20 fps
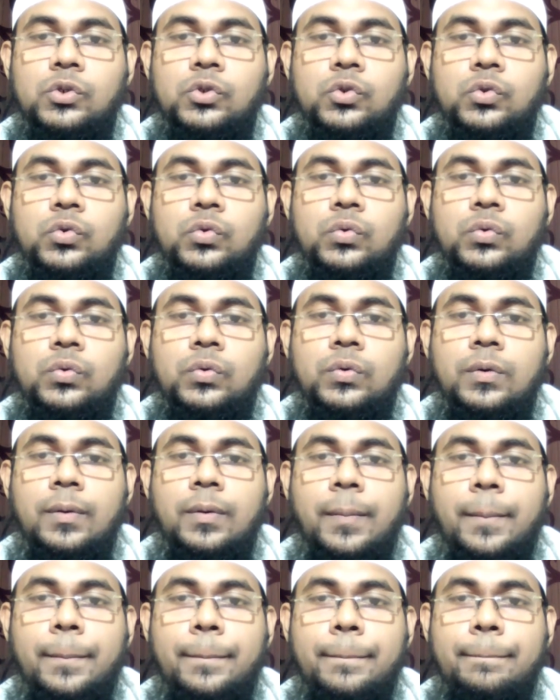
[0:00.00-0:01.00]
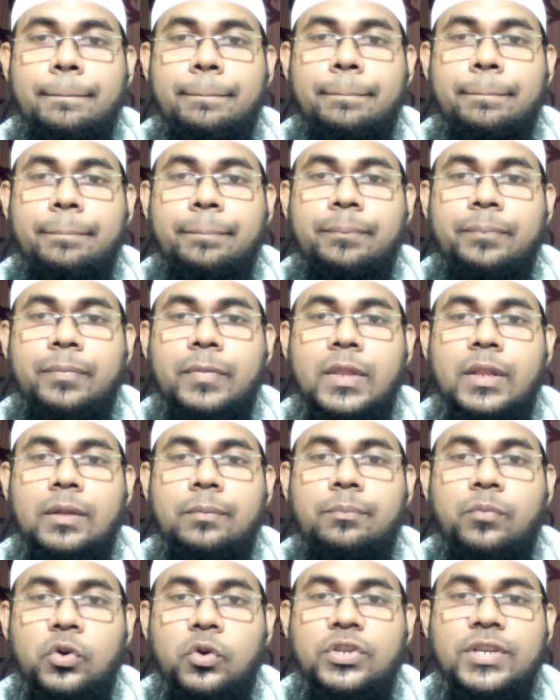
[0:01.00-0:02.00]
to
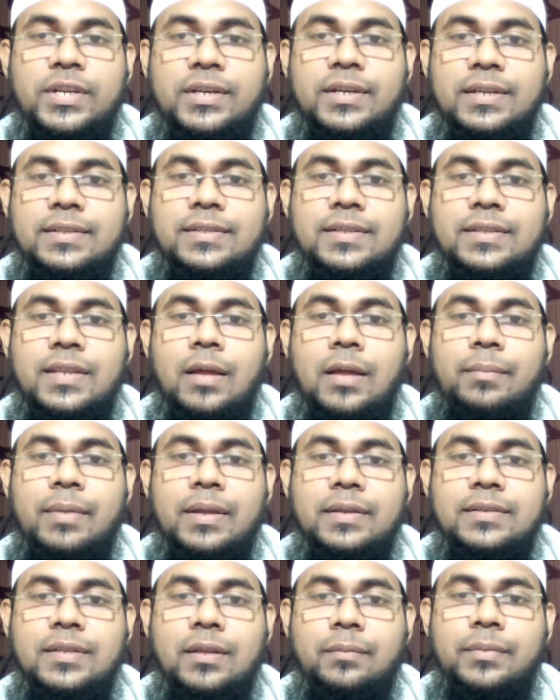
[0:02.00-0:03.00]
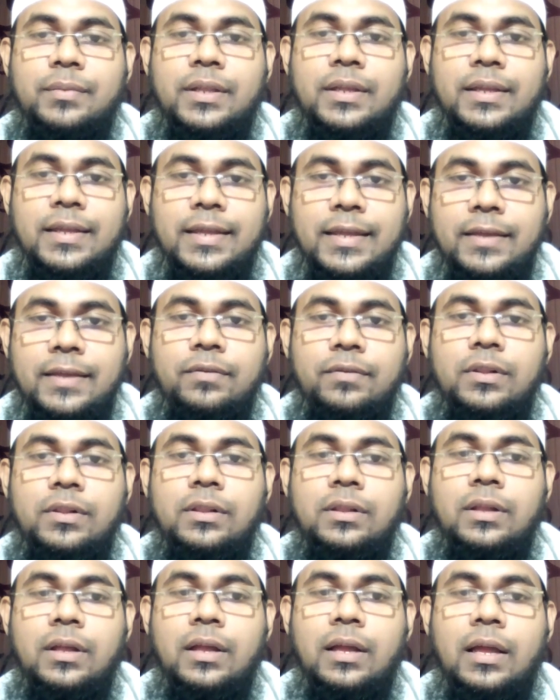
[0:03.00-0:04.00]
project Islam as something
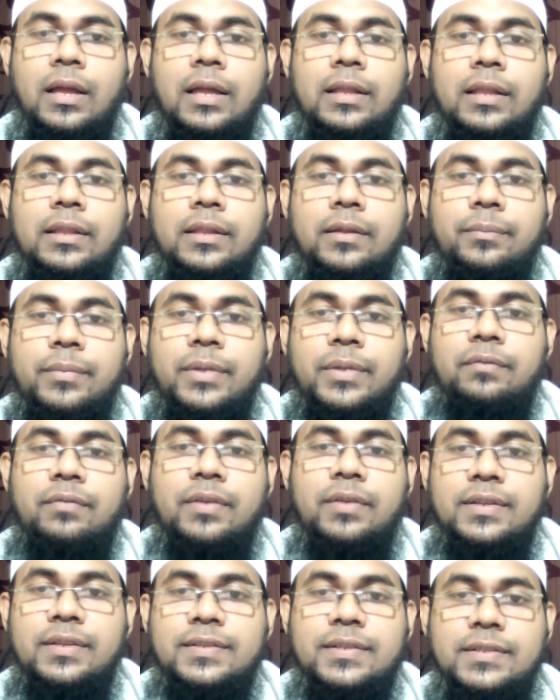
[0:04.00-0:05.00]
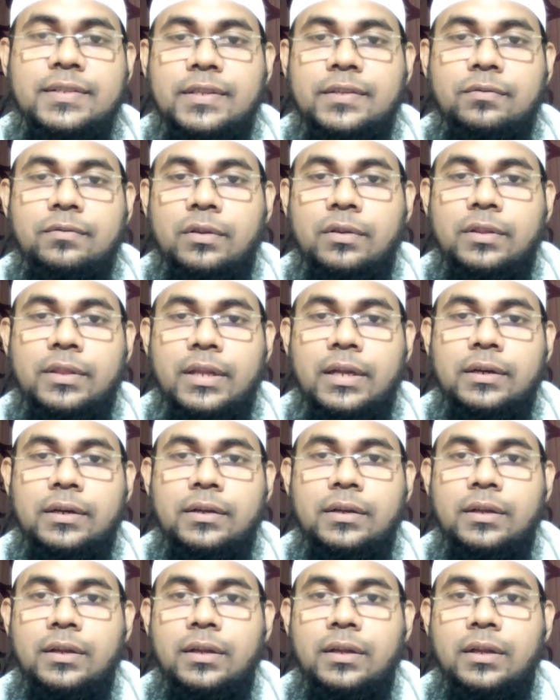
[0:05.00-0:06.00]
evil, and they're being very successful in that.